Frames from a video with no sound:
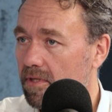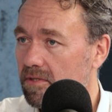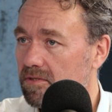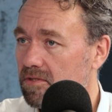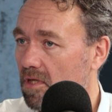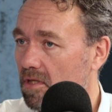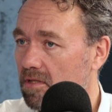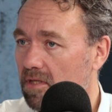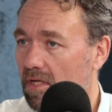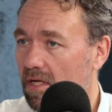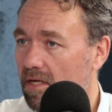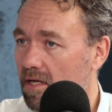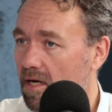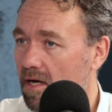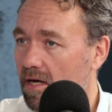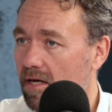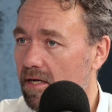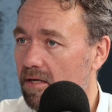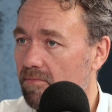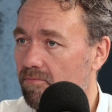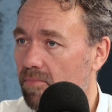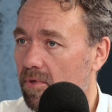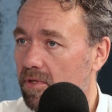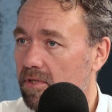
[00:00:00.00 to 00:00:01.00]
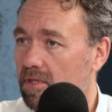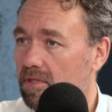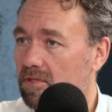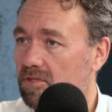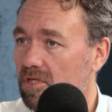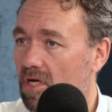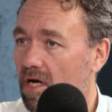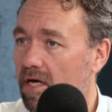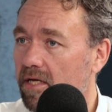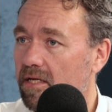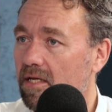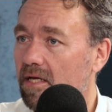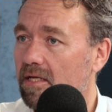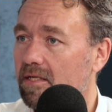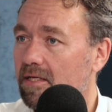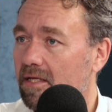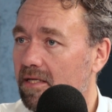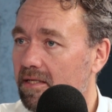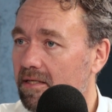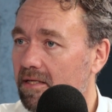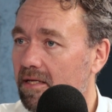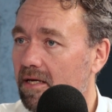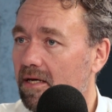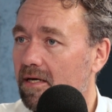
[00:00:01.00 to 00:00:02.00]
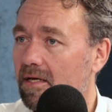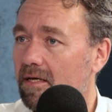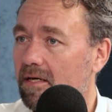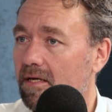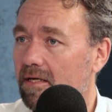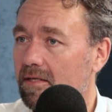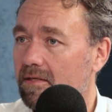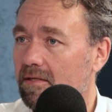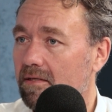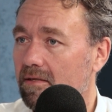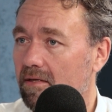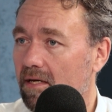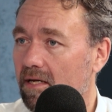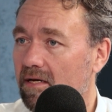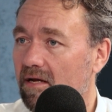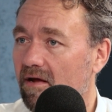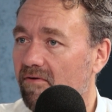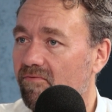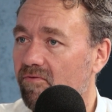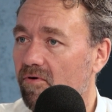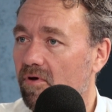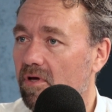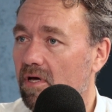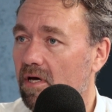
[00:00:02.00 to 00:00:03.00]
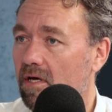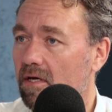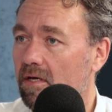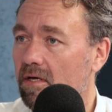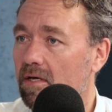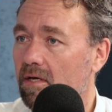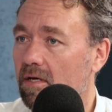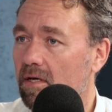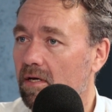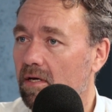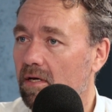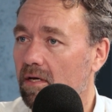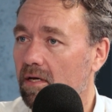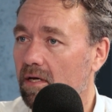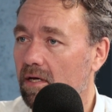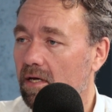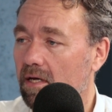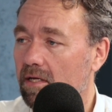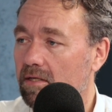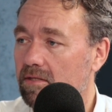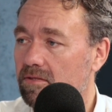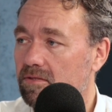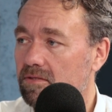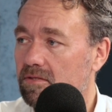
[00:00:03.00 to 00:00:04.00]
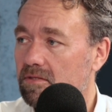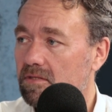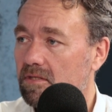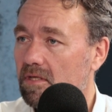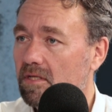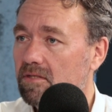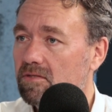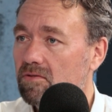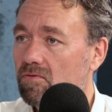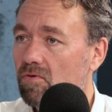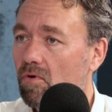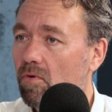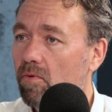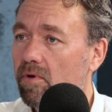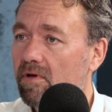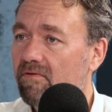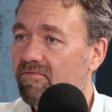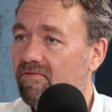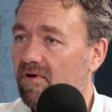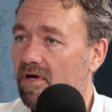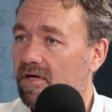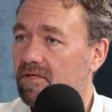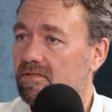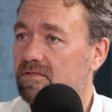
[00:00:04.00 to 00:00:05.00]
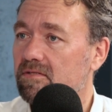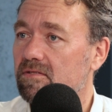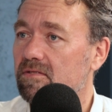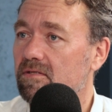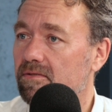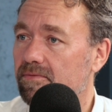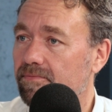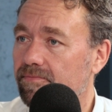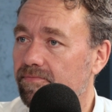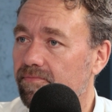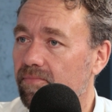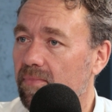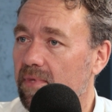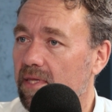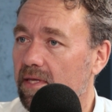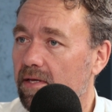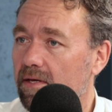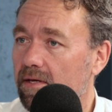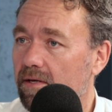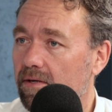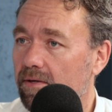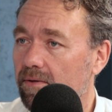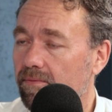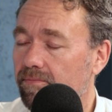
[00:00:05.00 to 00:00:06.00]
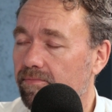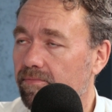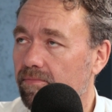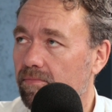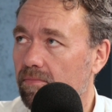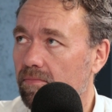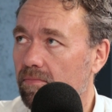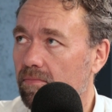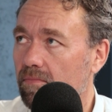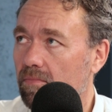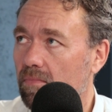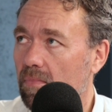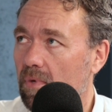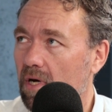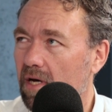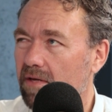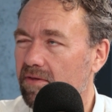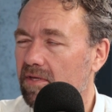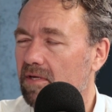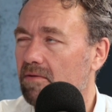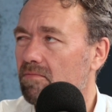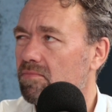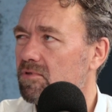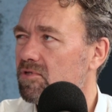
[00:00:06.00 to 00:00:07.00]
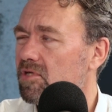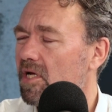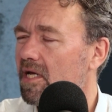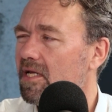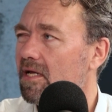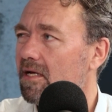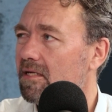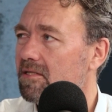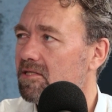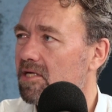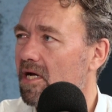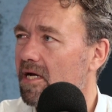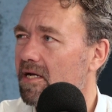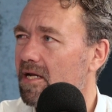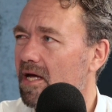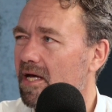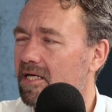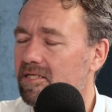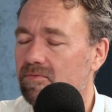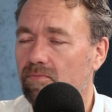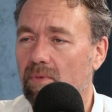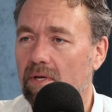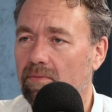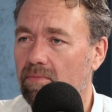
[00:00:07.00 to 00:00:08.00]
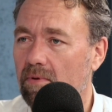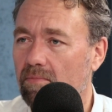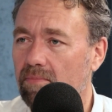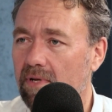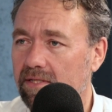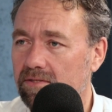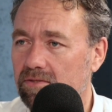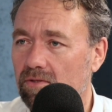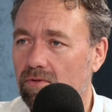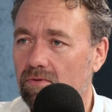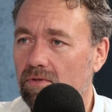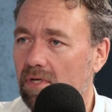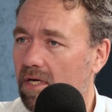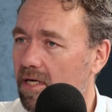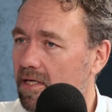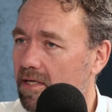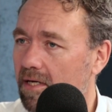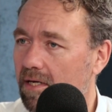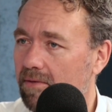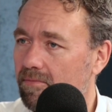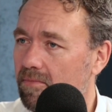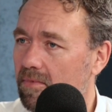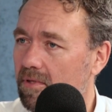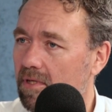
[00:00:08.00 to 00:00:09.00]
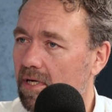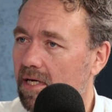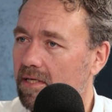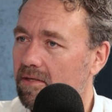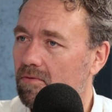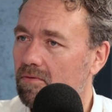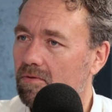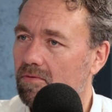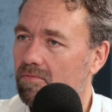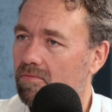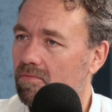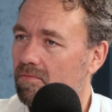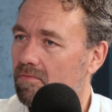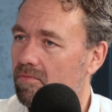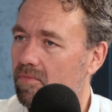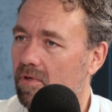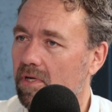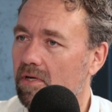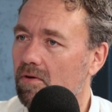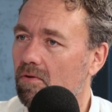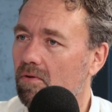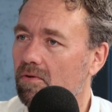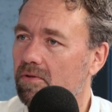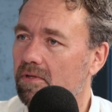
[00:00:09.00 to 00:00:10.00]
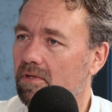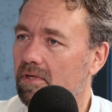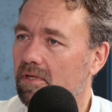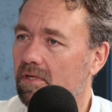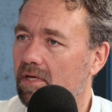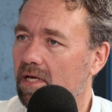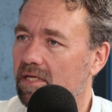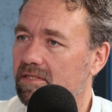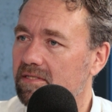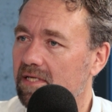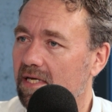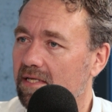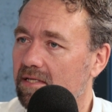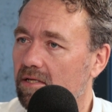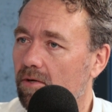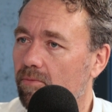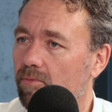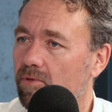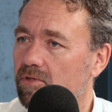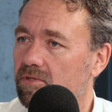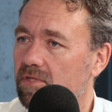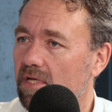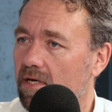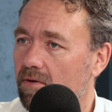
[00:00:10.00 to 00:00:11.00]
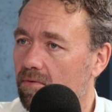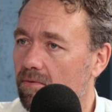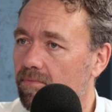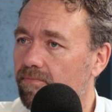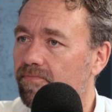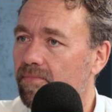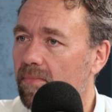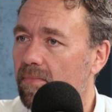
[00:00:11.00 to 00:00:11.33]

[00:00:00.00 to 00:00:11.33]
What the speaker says: is not that high, but in China and India and Africa, it's growing fast. I think China has maybe plateaued. I don't recall the exact numbers now,